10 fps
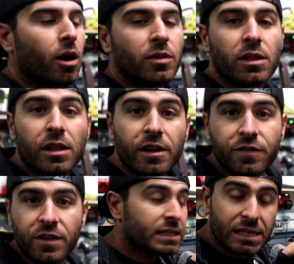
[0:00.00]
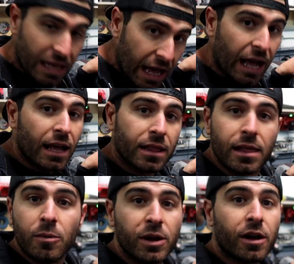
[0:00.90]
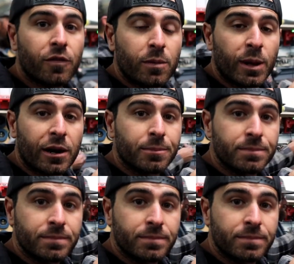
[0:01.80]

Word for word: on the lift. Yeah, then we go from there.